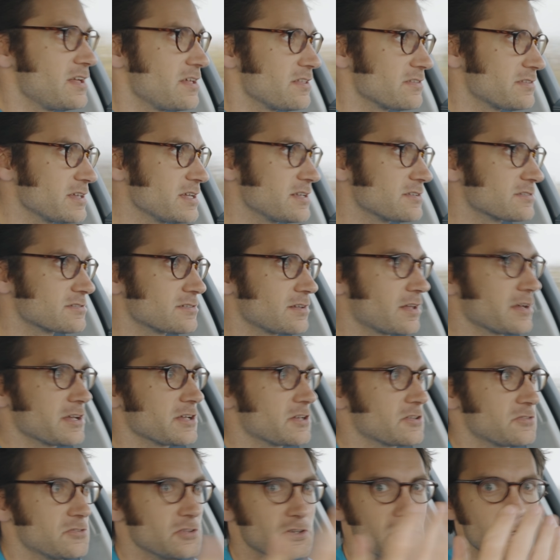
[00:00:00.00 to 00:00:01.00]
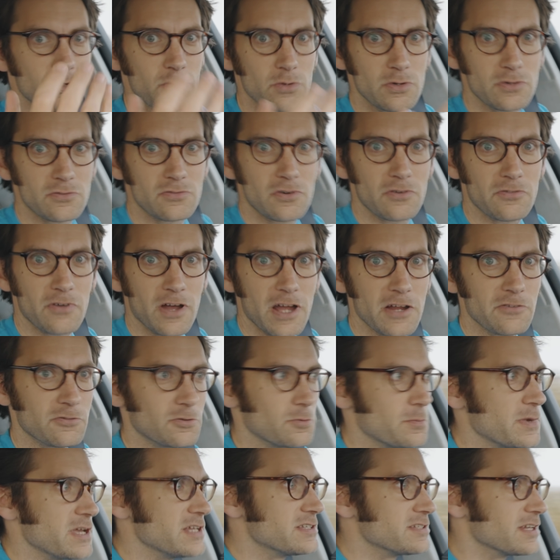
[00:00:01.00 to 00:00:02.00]
things like the Goodwood Revival
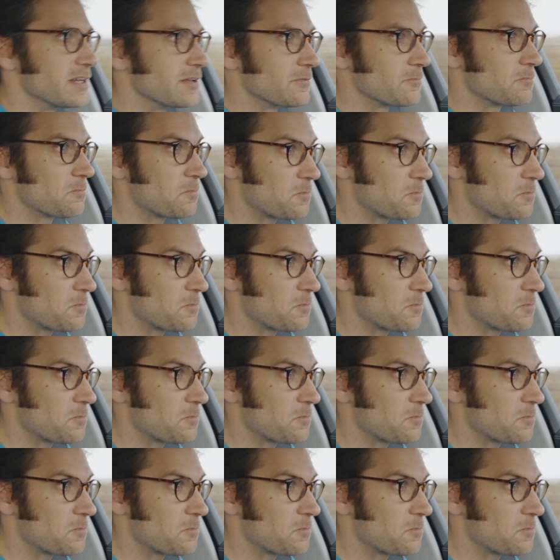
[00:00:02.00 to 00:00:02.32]
meeting,